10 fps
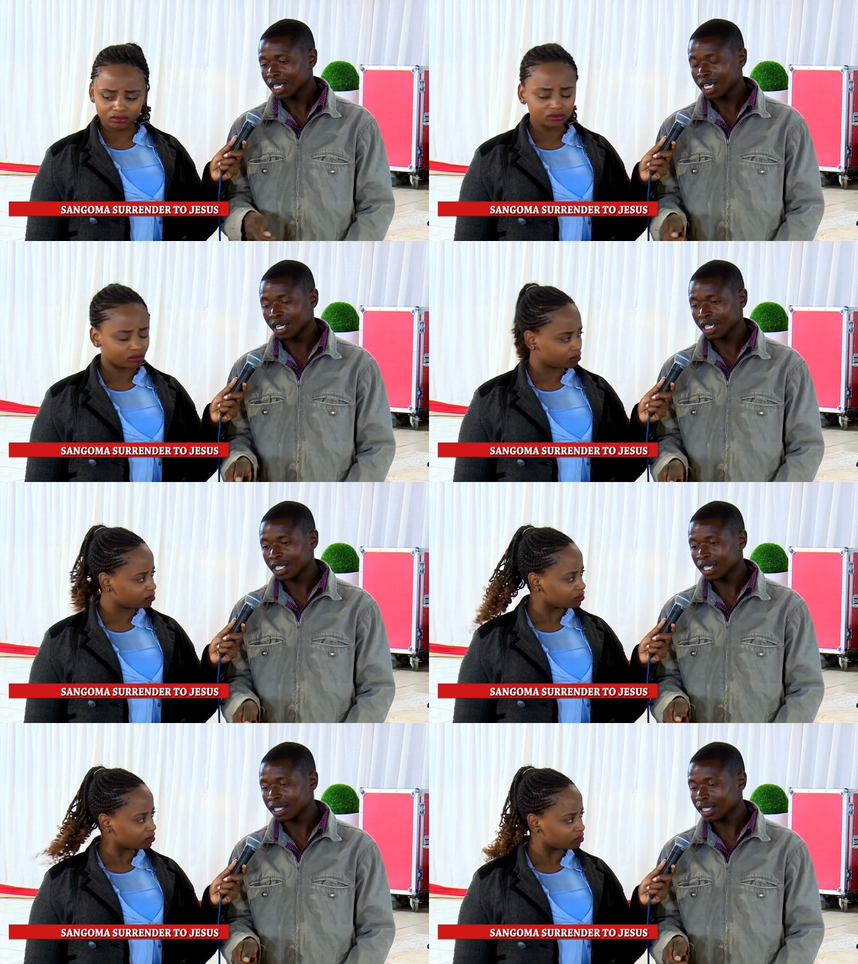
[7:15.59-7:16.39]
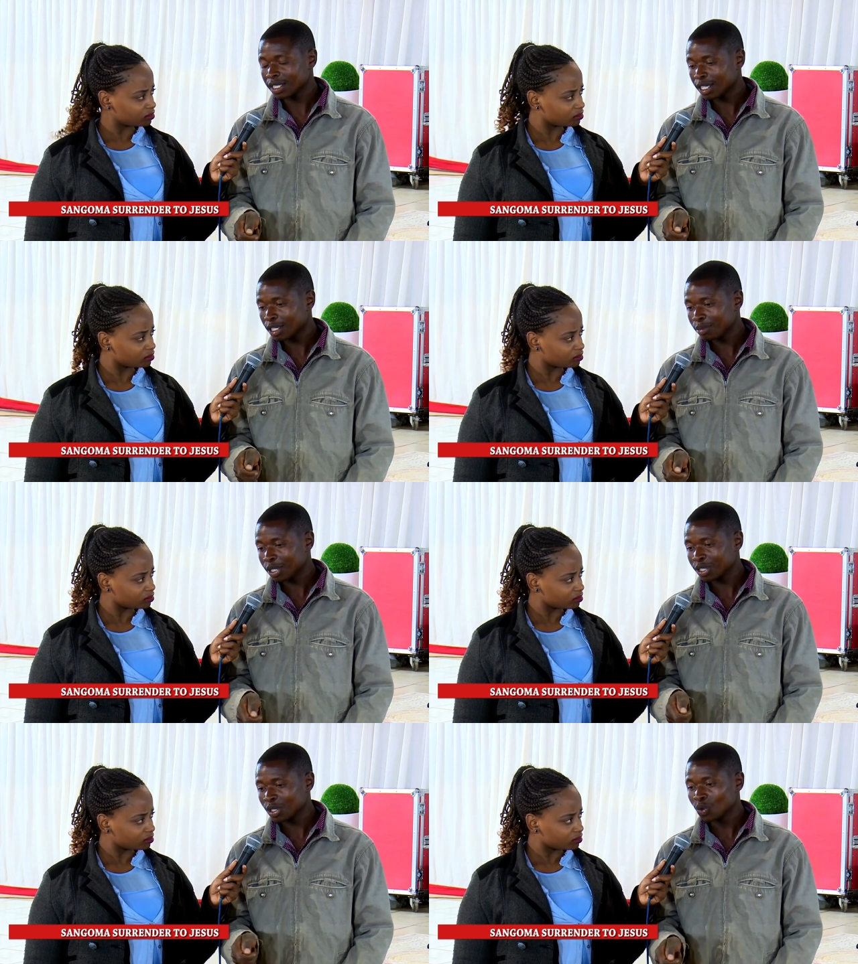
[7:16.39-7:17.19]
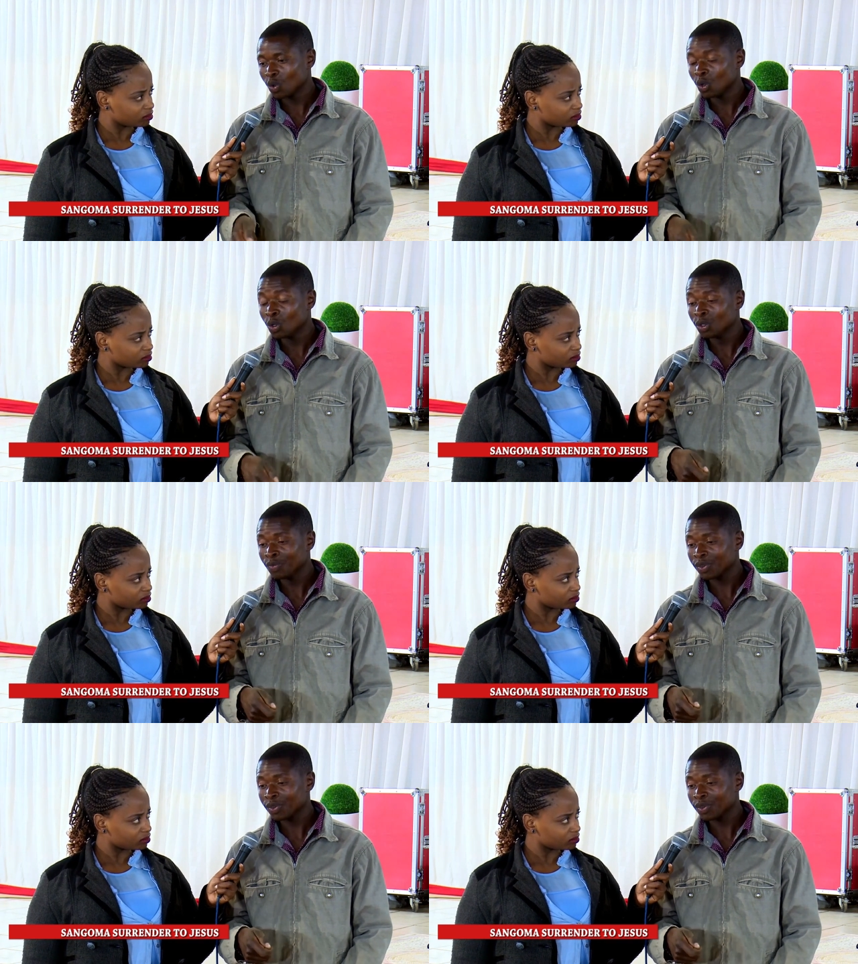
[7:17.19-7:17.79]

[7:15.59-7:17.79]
Speaker 1: Eh, the, the, the, person who